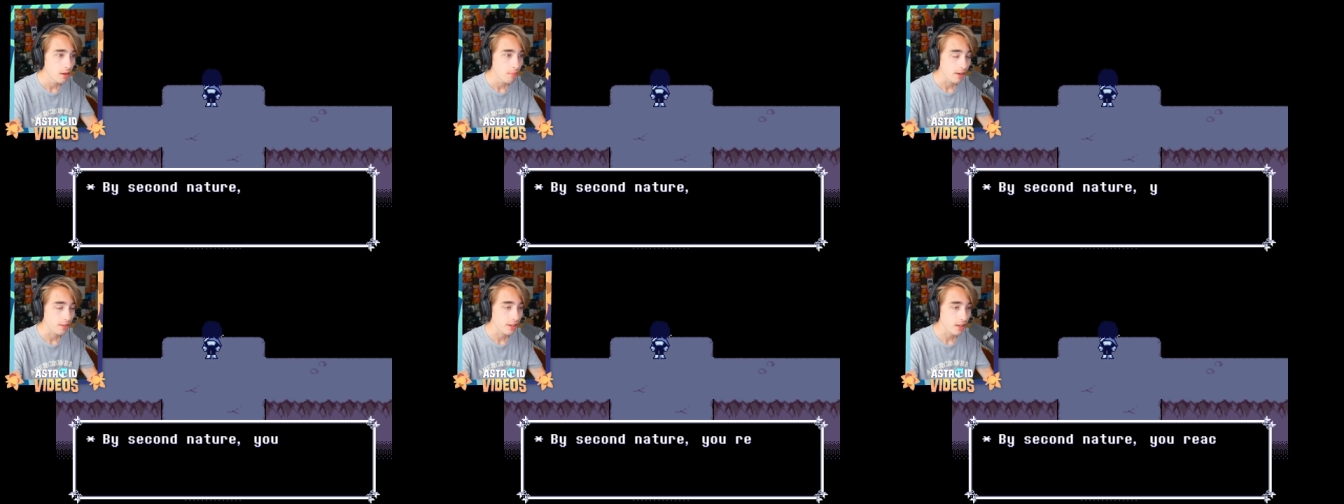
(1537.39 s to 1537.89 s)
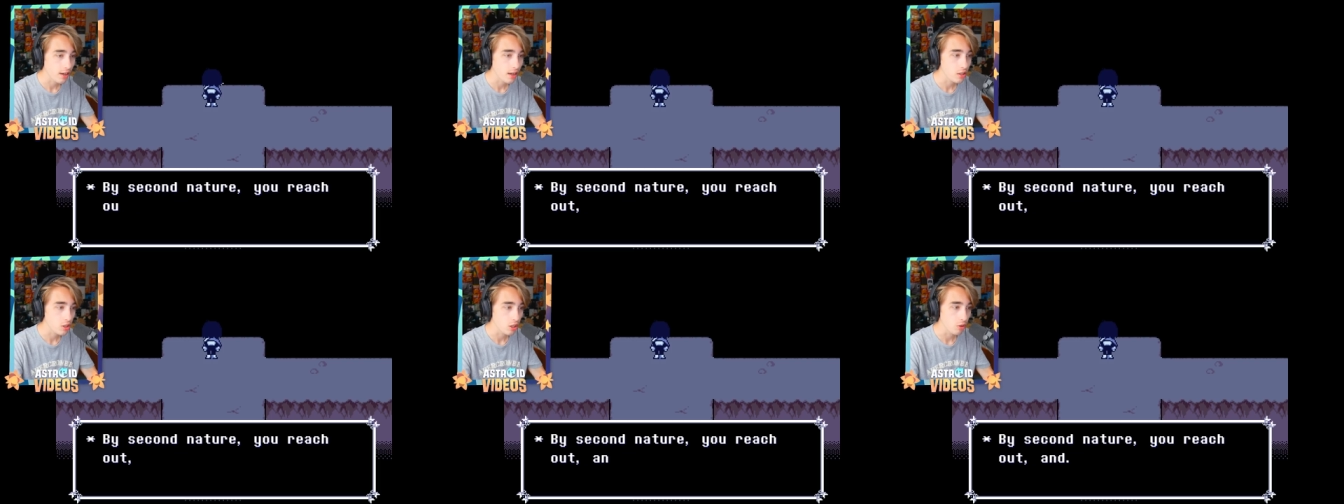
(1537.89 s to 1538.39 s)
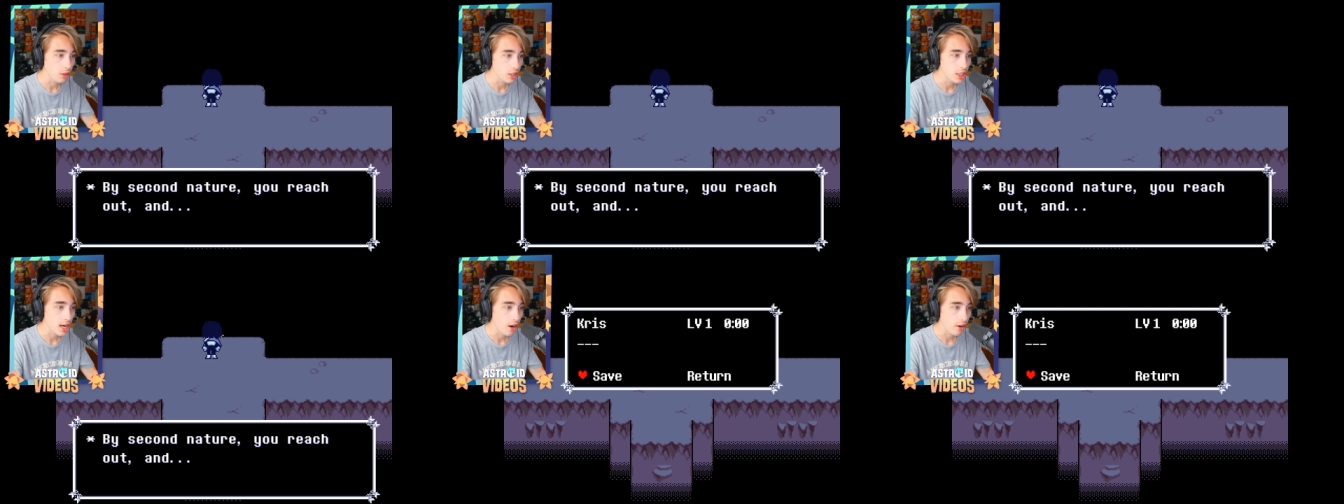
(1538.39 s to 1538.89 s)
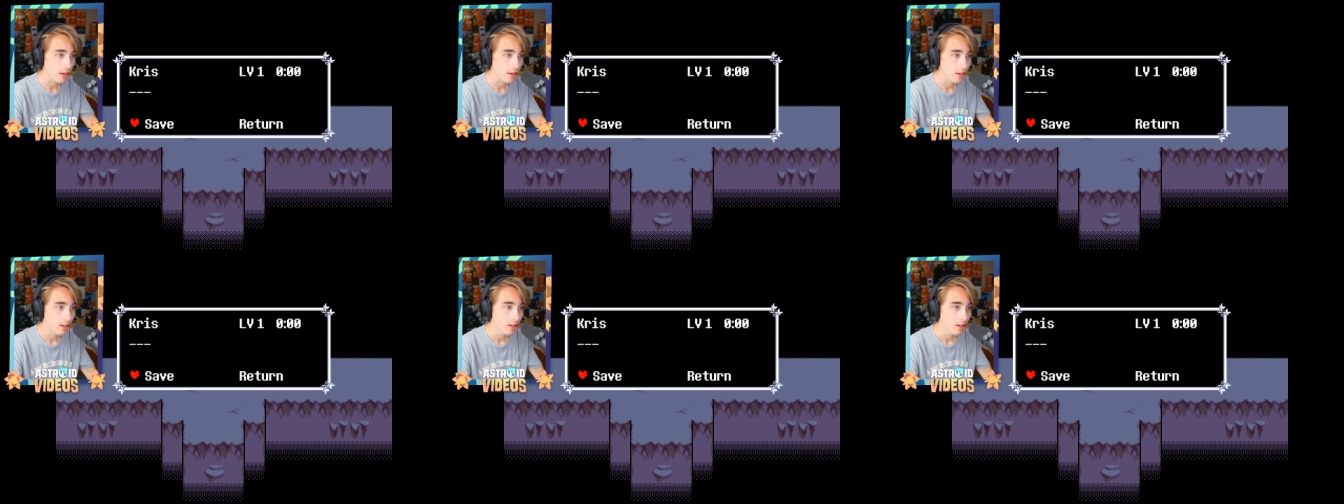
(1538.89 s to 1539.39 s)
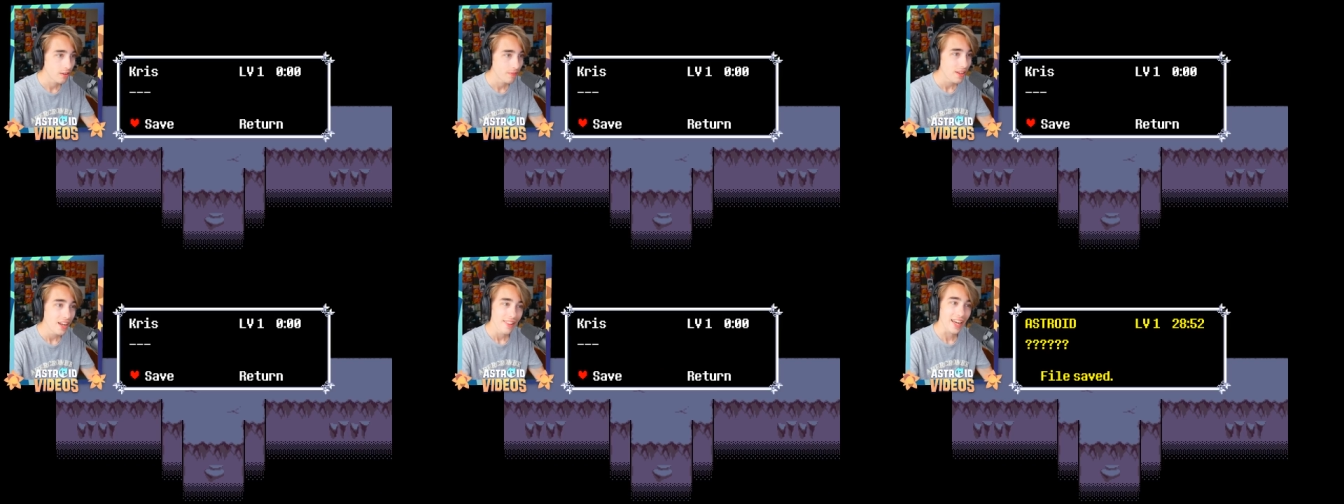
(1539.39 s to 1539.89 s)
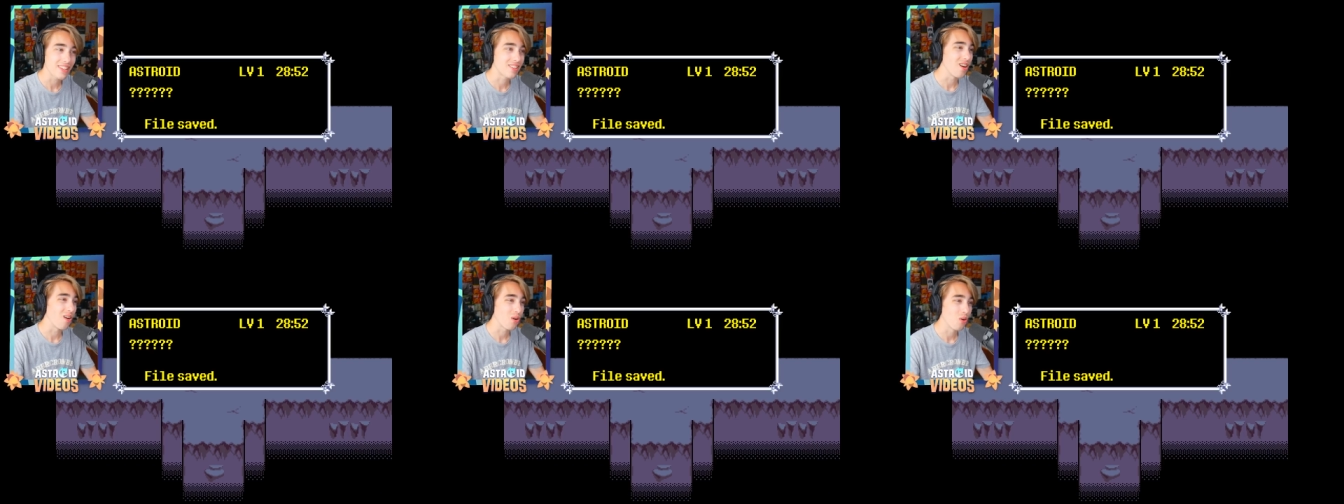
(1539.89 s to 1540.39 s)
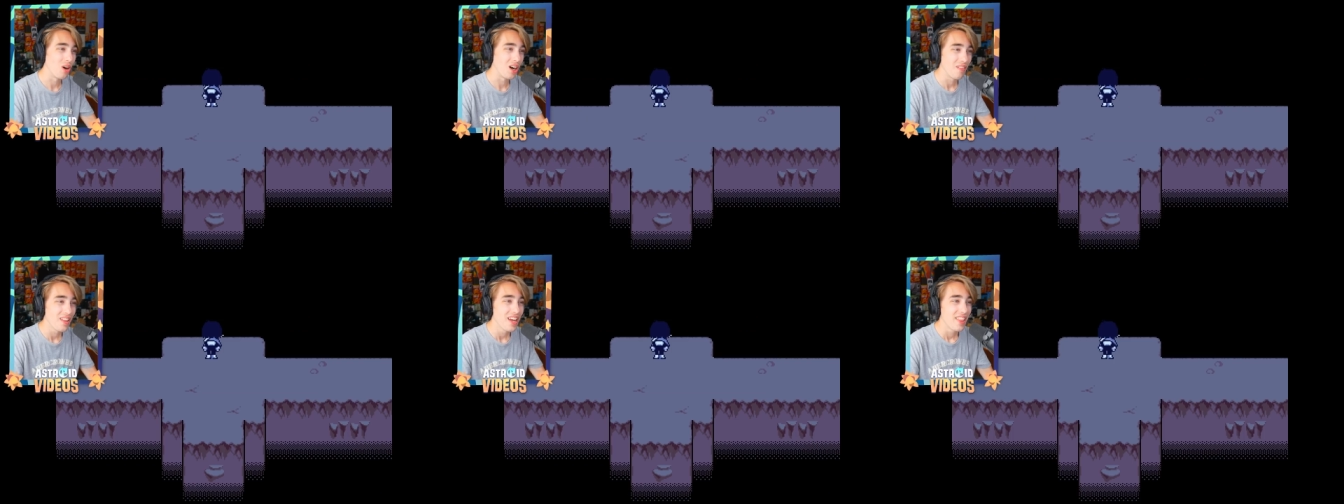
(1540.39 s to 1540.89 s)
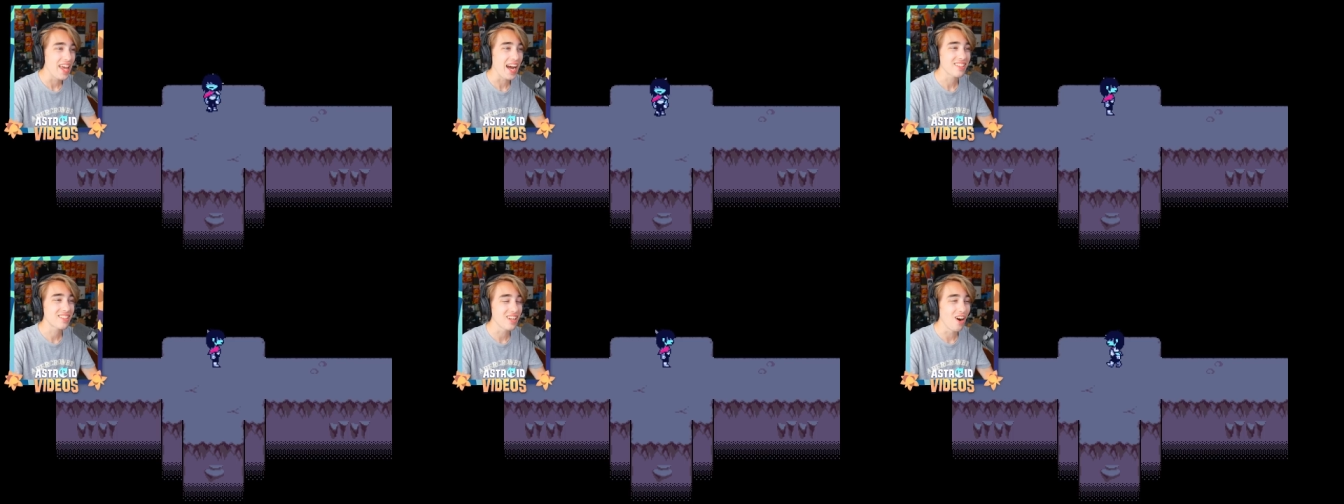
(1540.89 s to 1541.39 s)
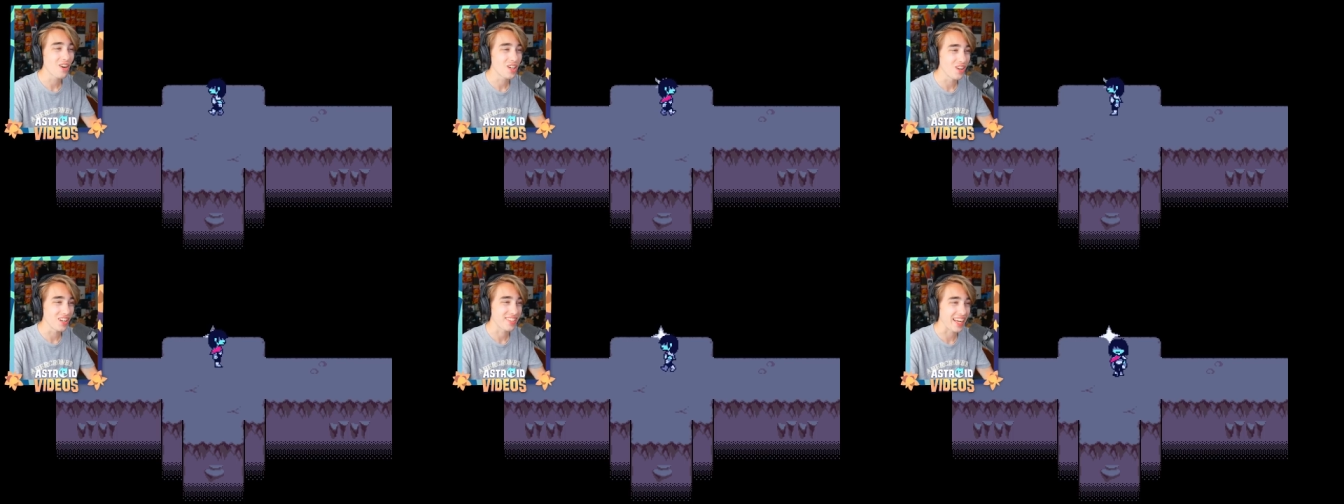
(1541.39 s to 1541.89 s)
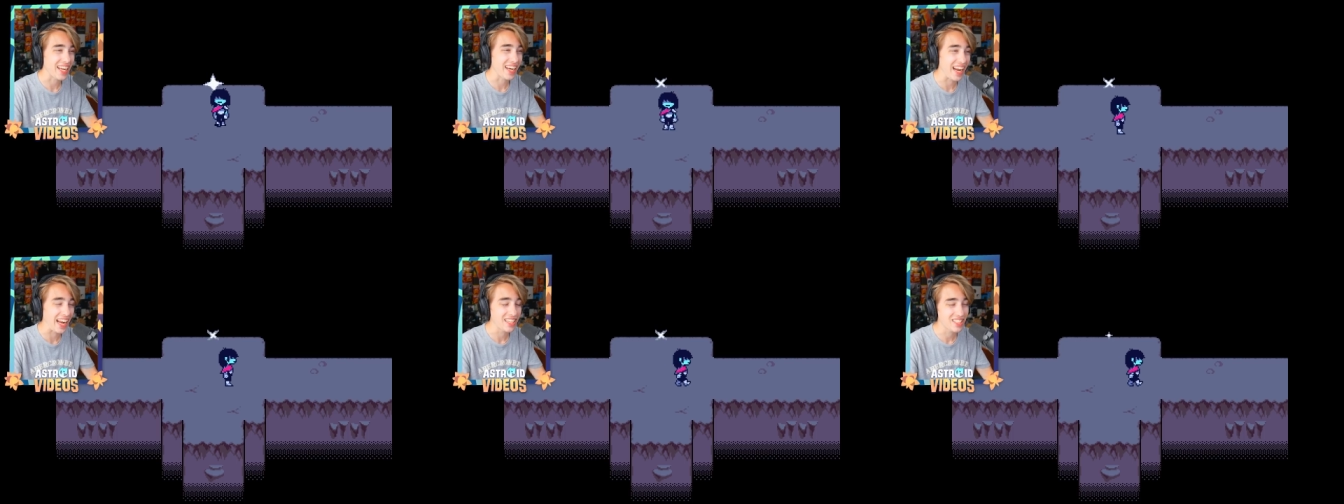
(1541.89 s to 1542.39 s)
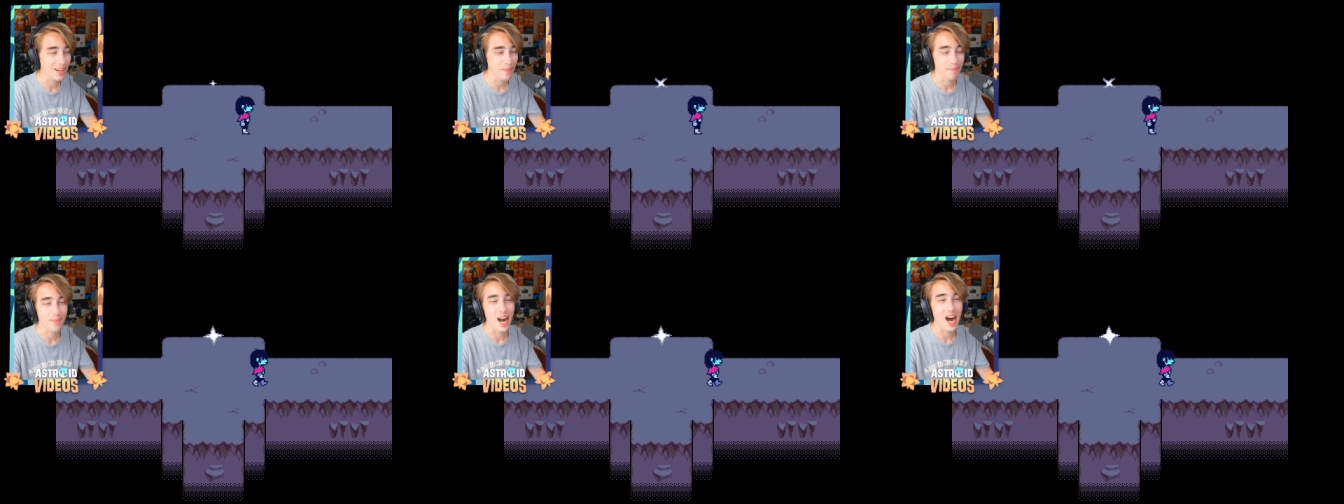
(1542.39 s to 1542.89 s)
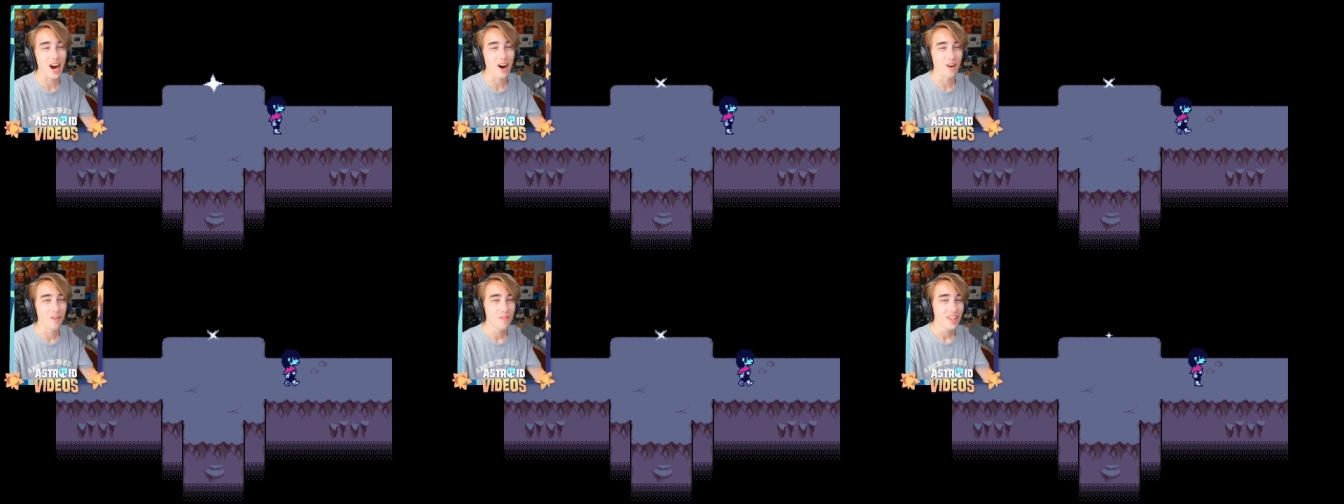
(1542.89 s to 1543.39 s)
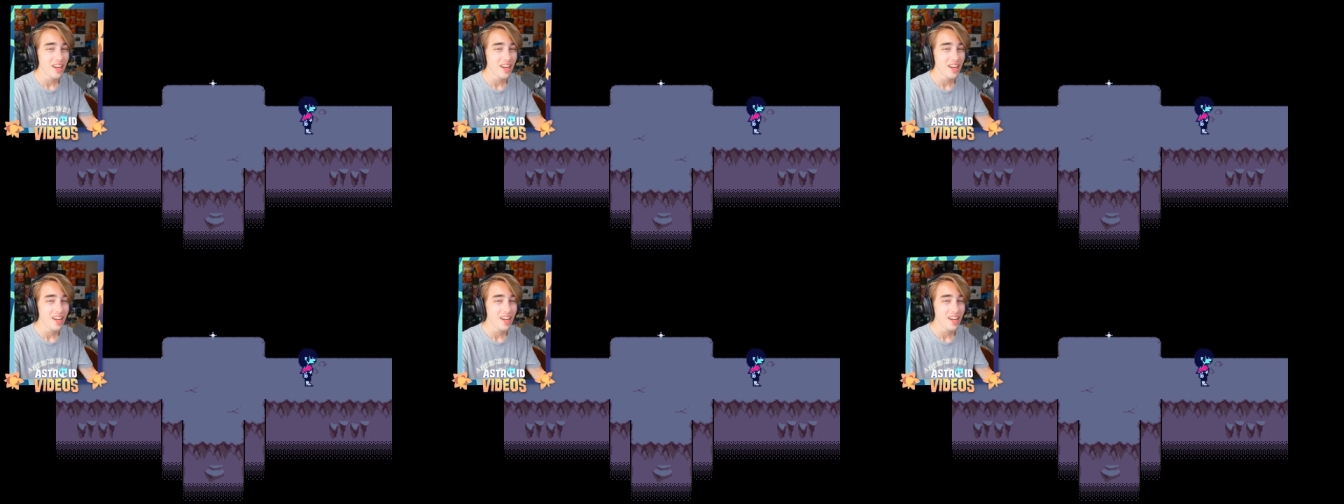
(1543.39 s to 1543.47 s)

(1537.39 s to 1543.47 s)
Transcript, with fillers: By second nature, you reach out and that's so cool. That's so cool. Second nature, bro.